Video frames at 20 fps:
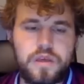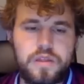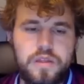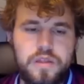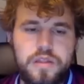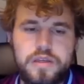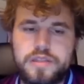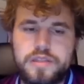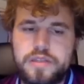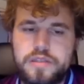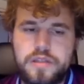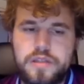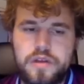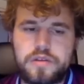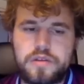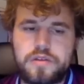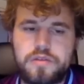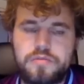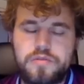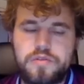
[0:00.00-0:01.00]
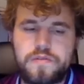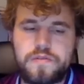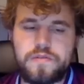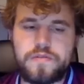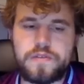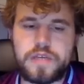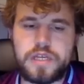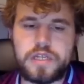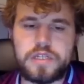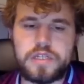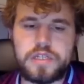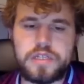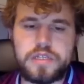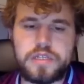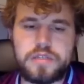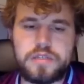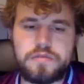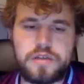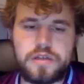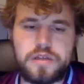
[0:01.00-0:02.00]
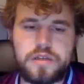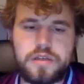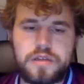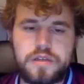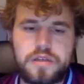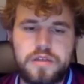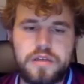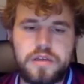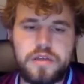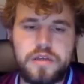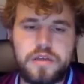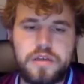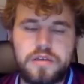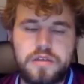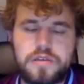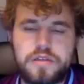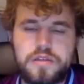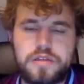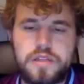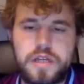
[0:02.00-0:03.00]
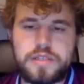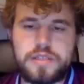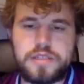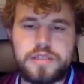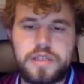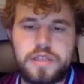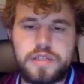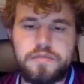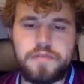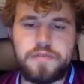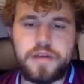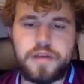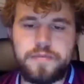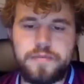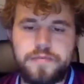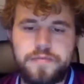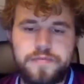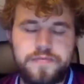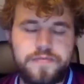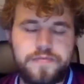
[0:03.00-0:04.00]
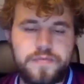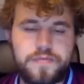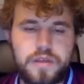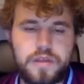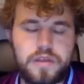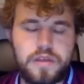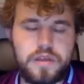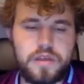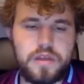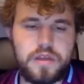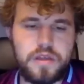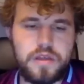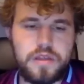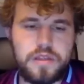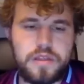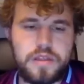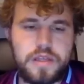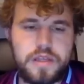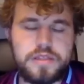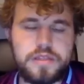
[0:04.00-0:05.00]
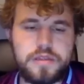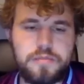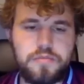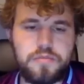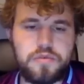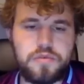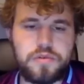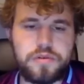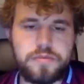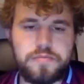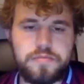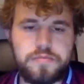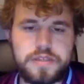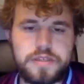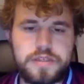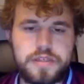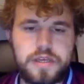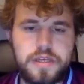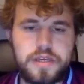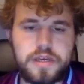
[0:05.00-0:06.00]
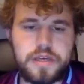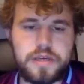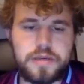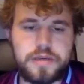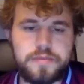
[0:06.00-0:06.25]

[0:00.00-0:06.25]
This is not a good move, king g3, because the knight c3. That's an important mistake.